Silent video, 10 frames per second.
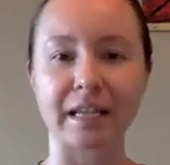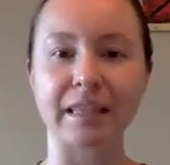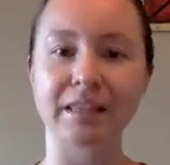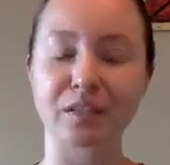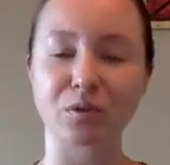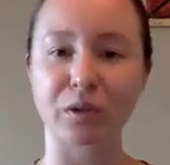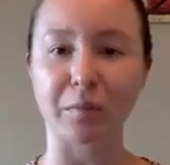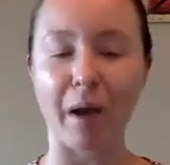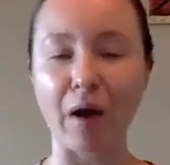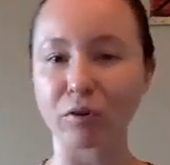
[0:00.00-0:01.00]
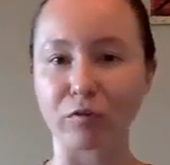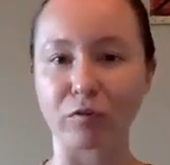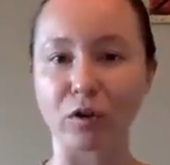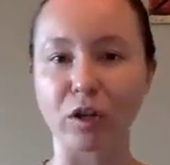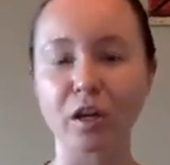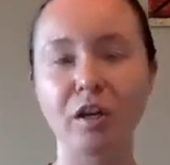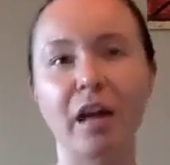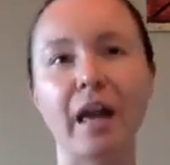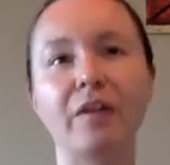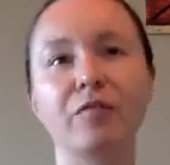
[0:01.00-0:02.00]
I think that's really powerful.
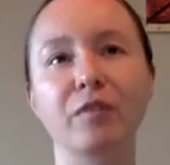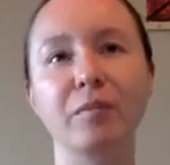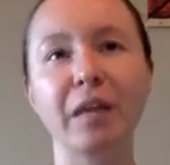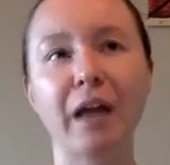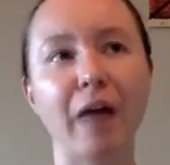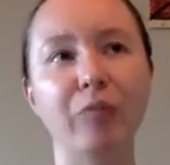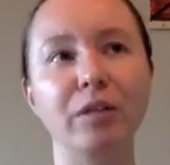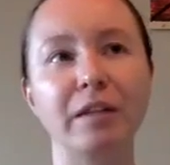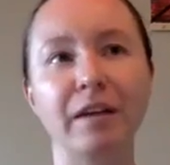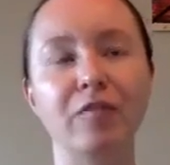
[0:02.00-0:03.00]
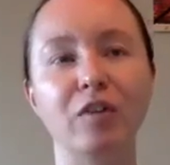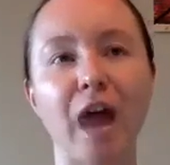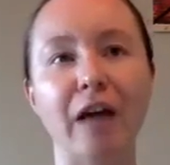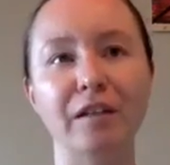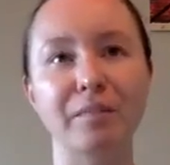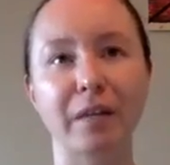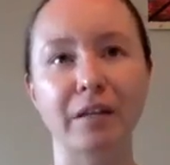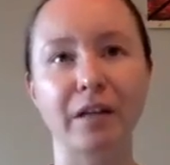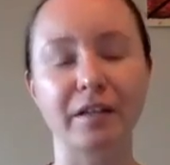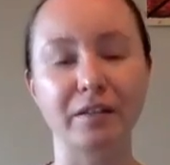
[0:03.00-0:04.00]
And for me, I would never ask my
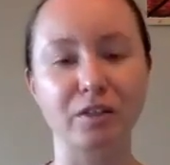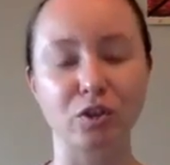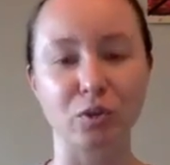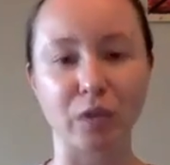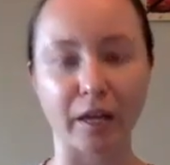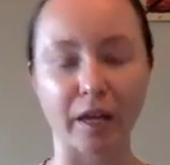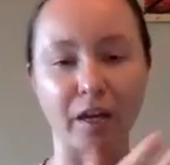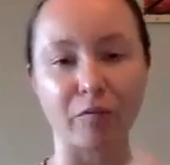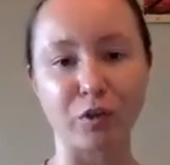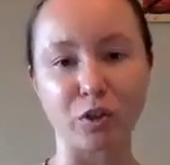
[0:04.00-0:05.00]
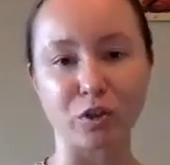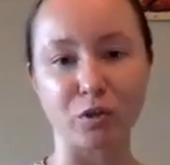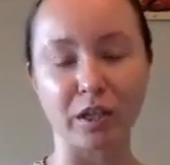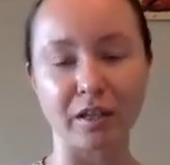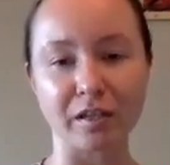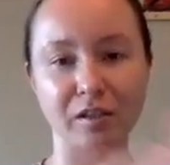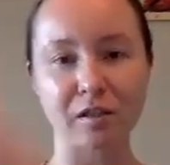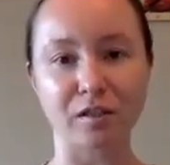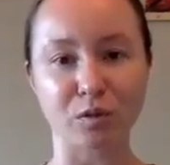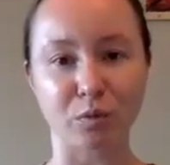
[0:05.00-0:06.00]
clients to, like, if you're doing
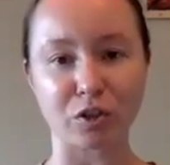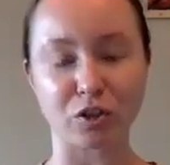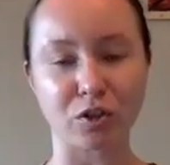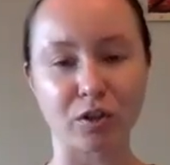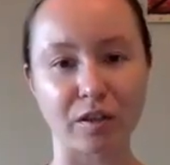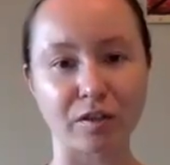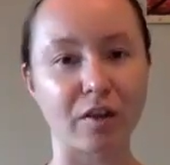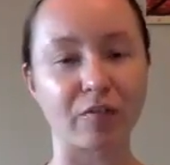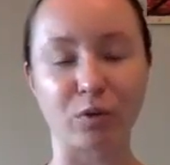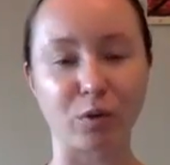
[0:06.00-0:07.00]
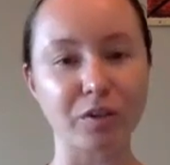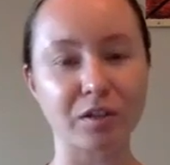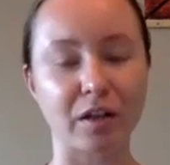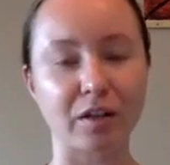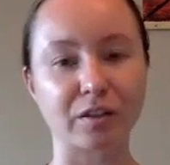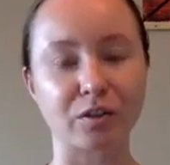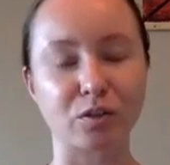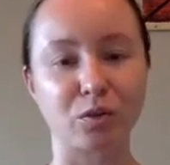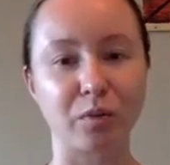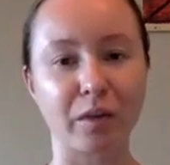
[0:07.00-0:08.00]
this, switch to this. Of course not. That's
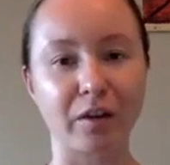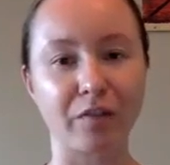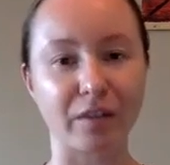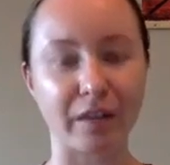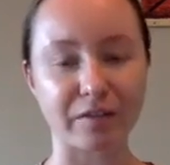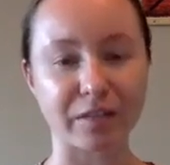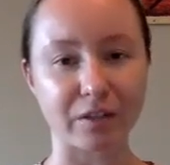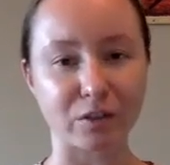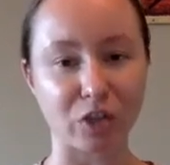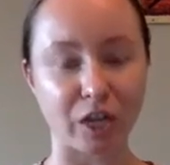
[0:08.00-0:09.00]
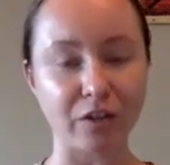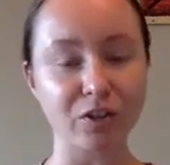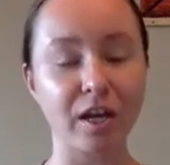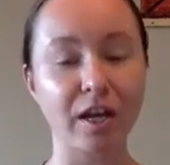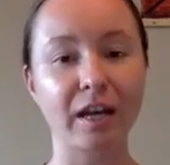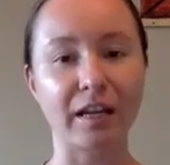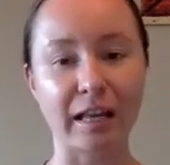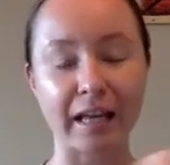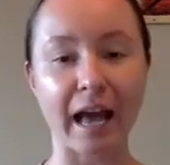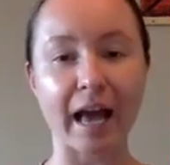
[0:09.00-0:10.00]
too big of a lifestyle change. And
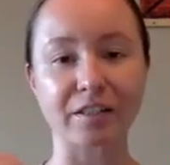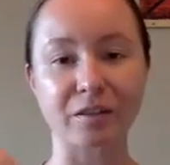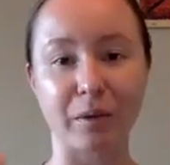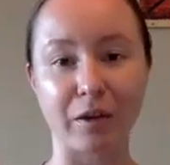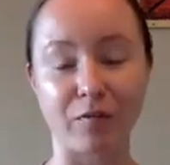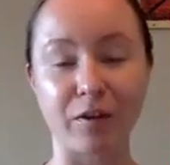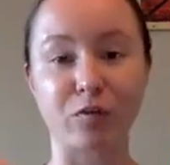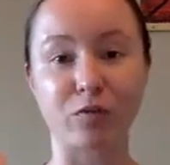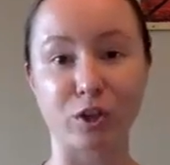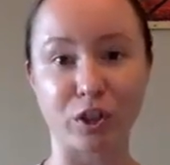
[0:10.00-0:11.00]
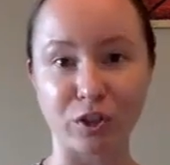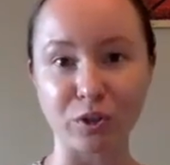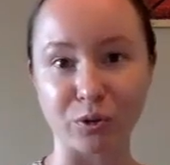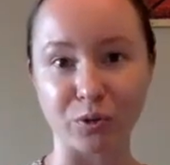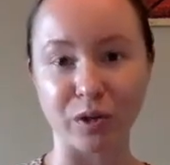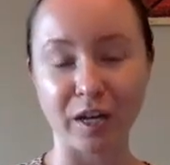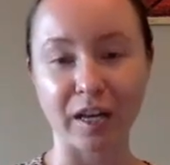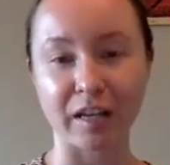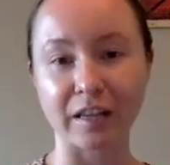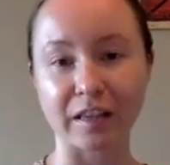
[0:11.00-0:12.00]
again, it has to be a fit for you.
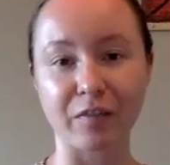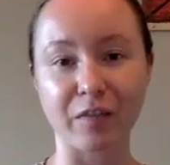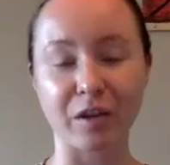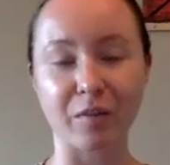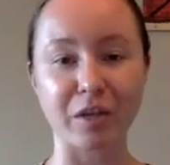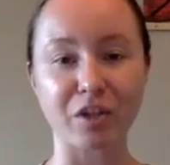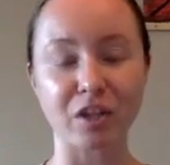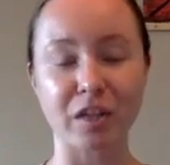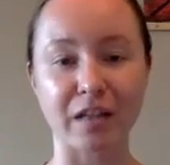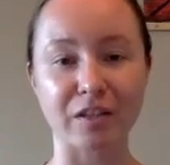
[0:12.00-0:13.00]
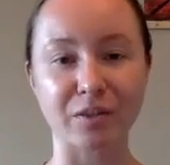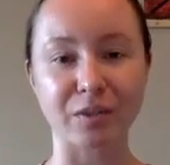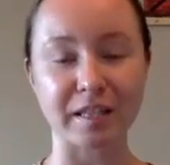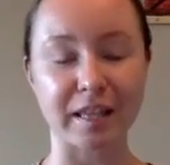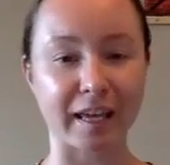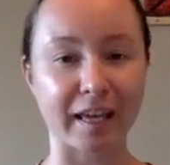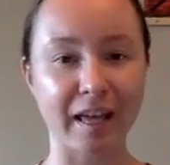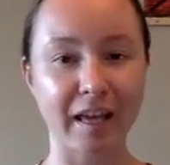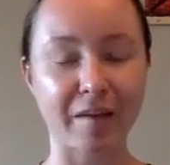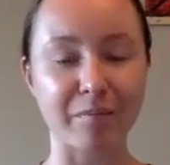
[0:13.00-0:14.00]
And I love that you mentioned that. So it's like
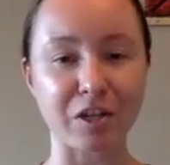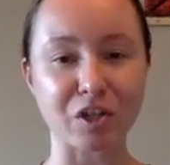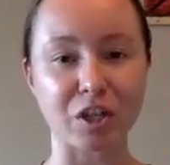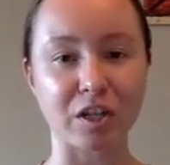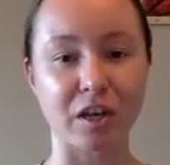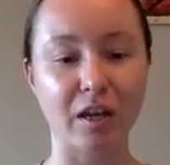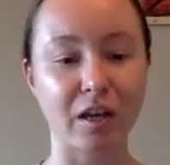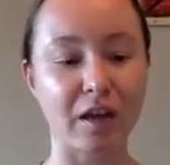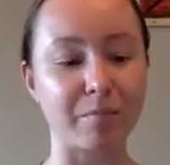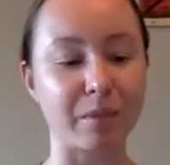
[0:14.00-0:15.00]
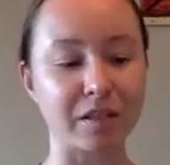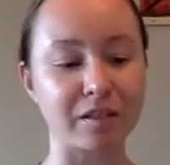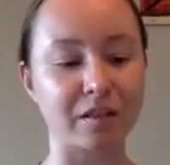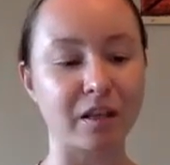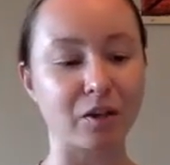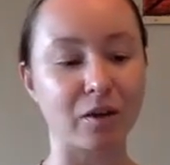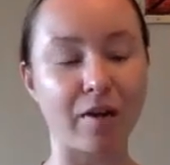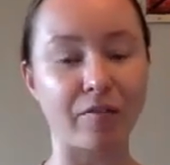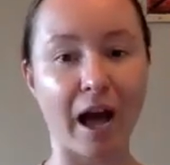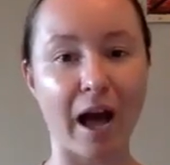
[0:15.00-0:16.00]
I mentioned, amazing that you
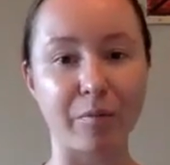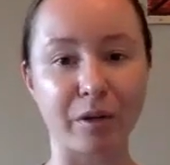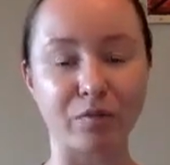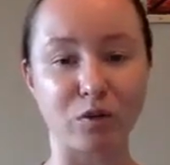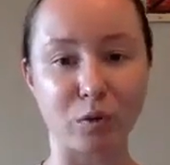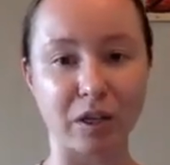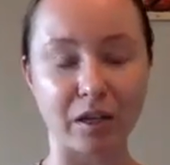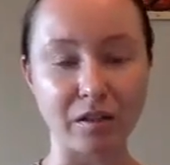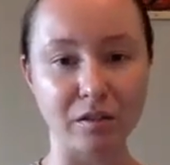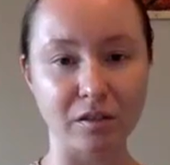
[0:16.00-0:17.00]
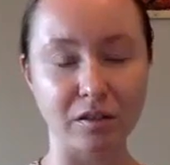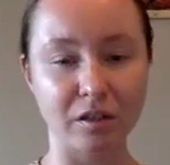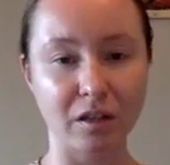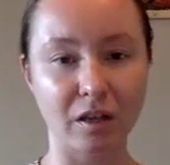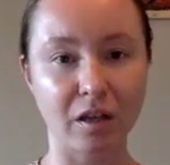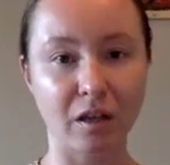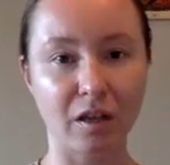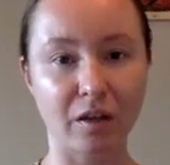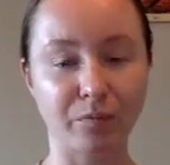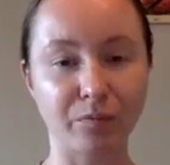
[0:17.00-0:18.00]
have a habit of doing this.
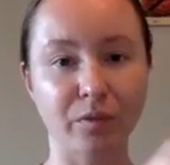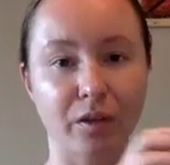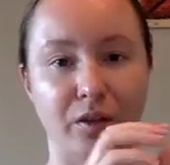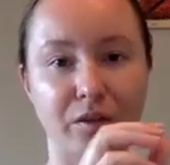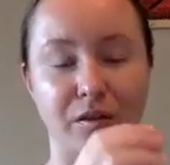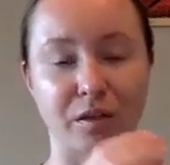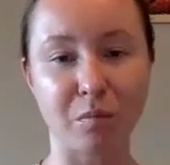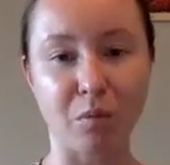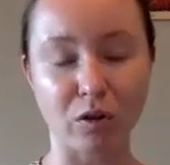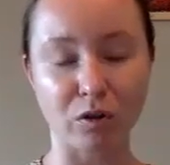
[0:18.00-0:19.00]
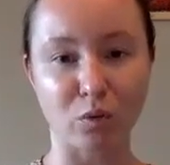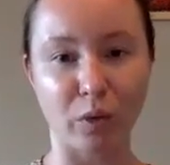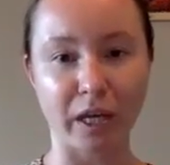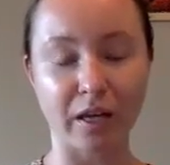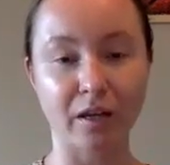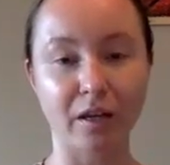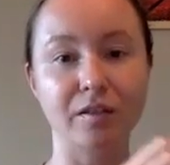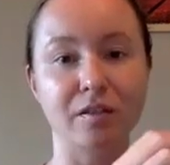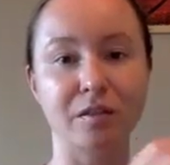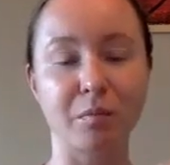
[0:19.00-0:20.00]
Small tweak,
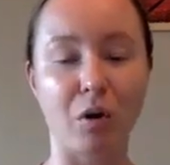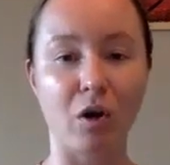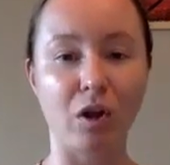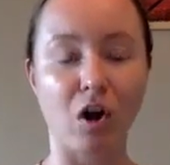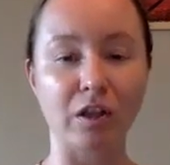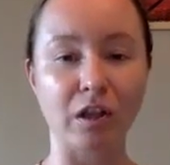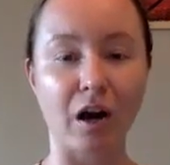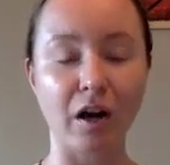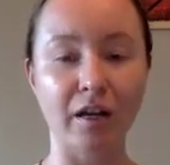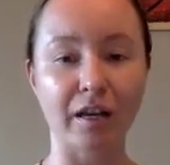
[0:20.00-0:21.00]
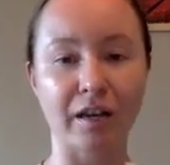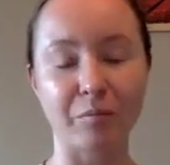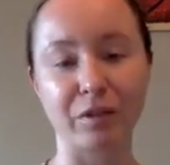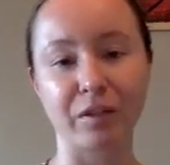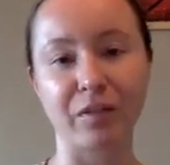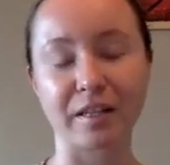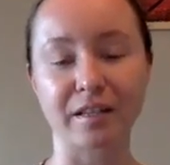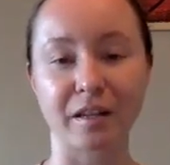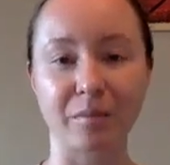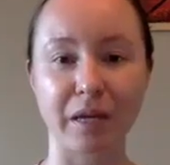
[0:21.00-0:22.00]
small unlock. And I believe that's
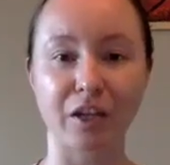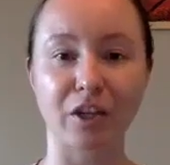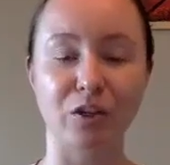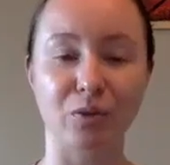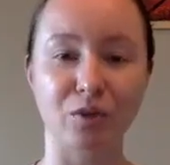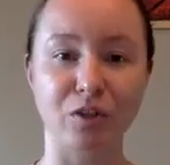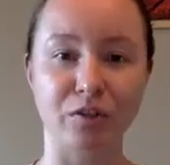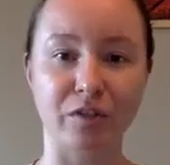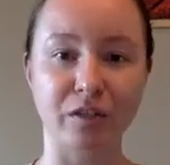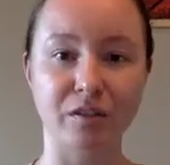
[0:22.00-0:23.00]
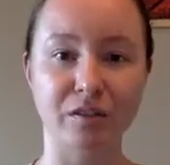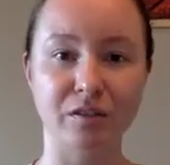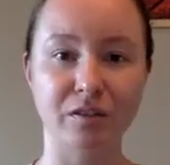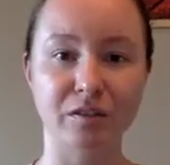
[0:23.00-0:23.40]
going to make a huge difference.